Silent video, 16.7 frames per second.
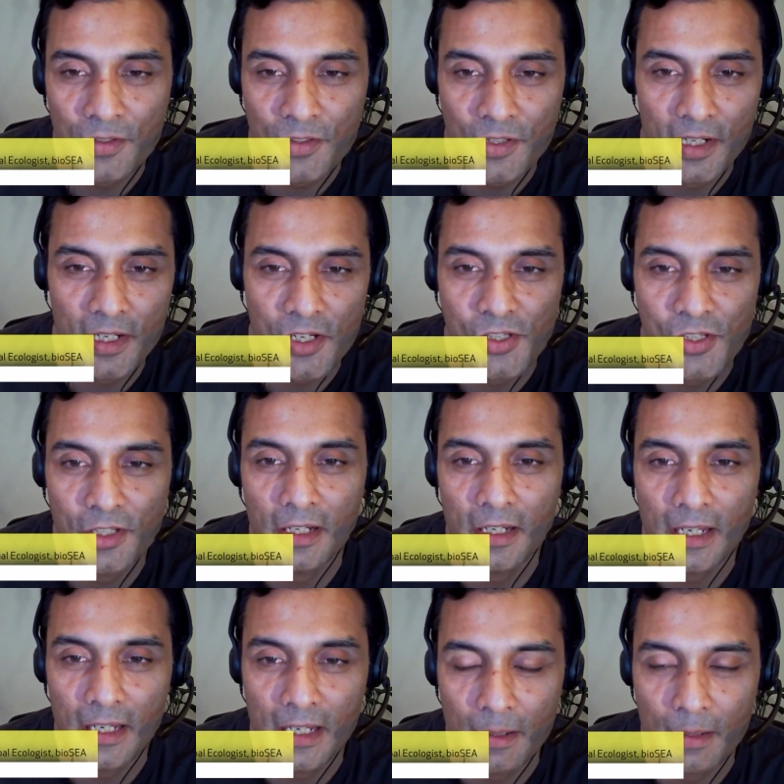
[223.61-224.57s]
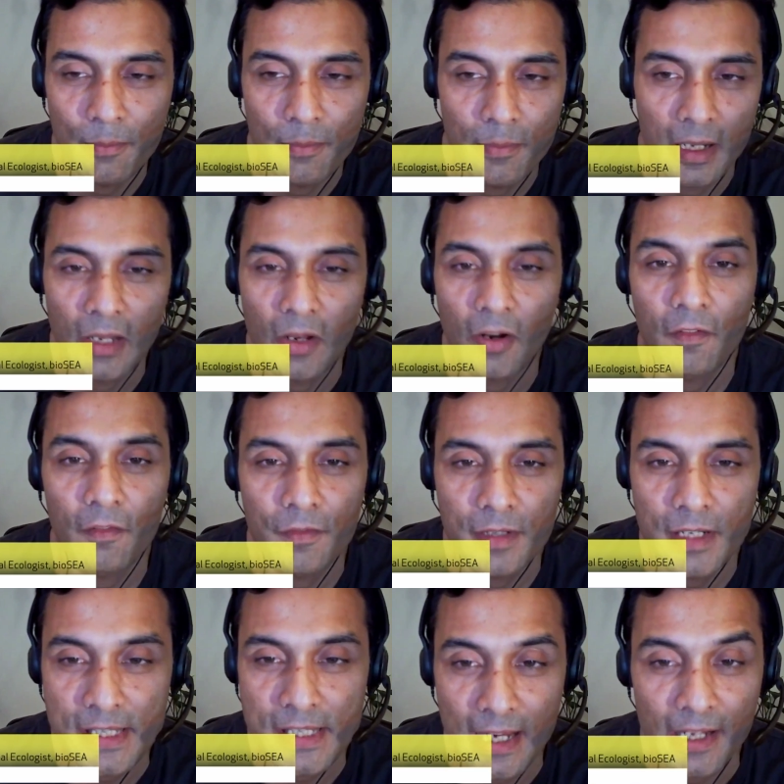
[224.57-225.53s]
Traditionally, a lot
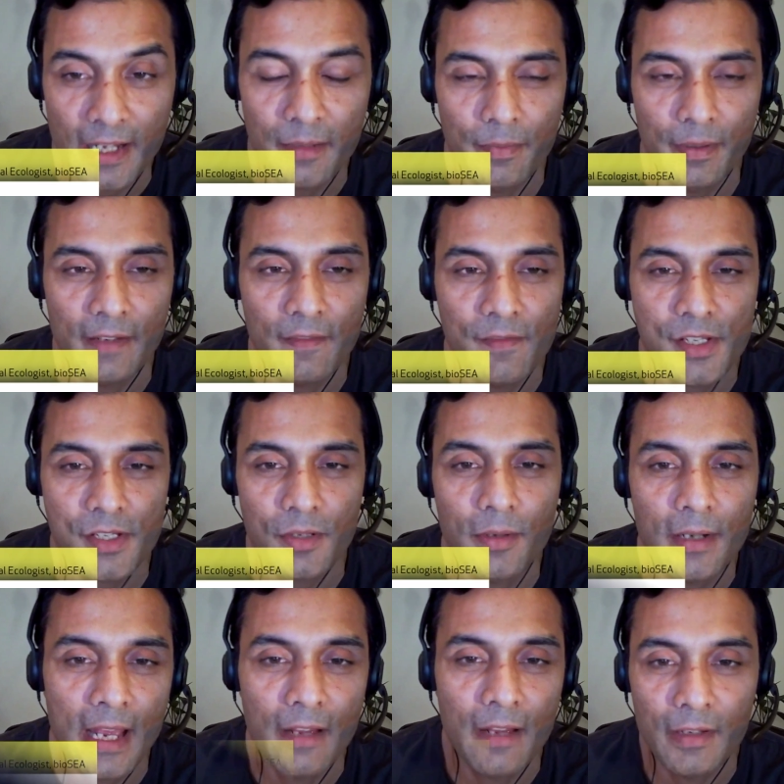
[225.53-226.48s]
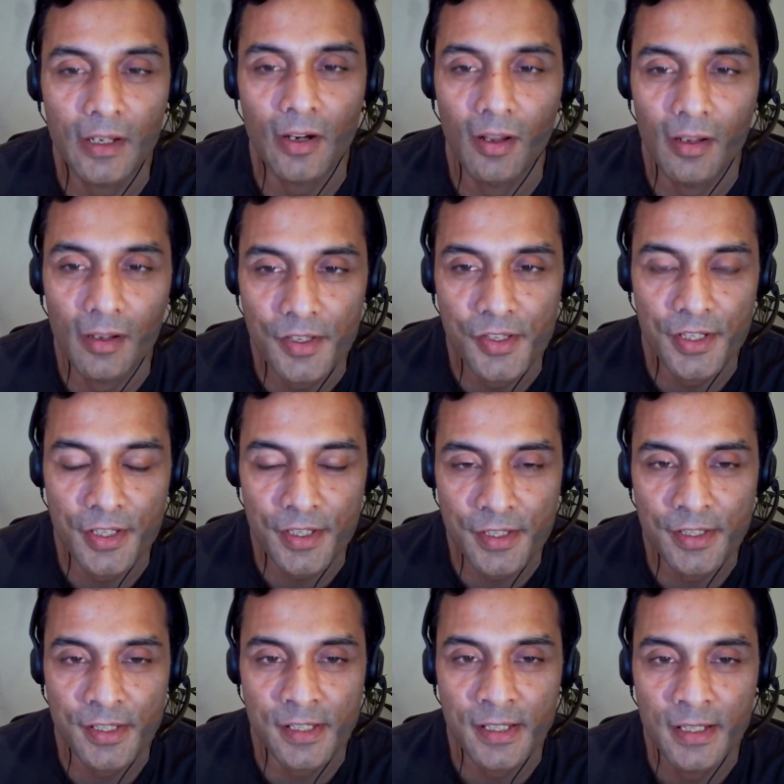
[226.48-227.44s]
of design briefs don't have
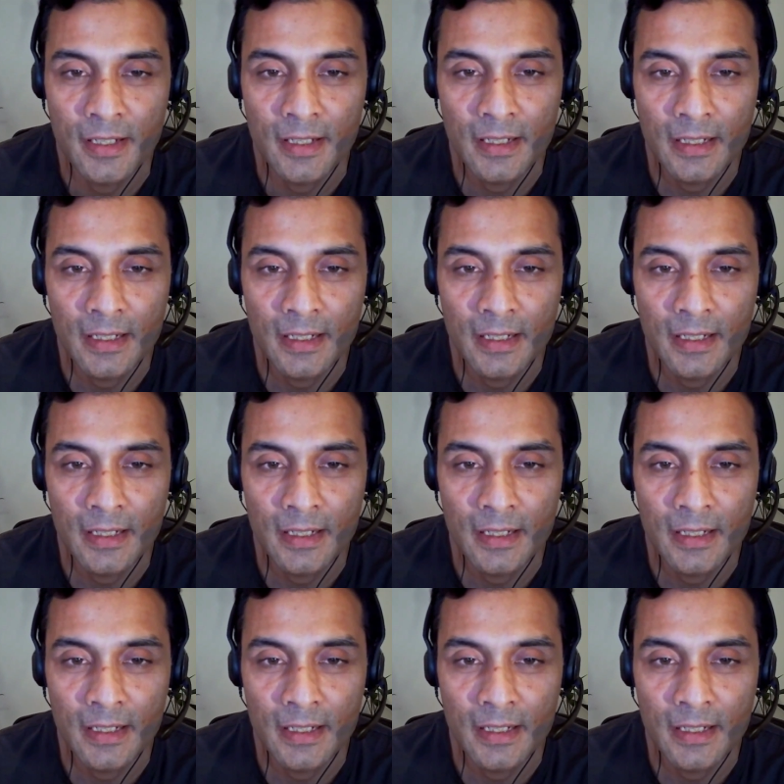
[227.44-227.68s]
ecologists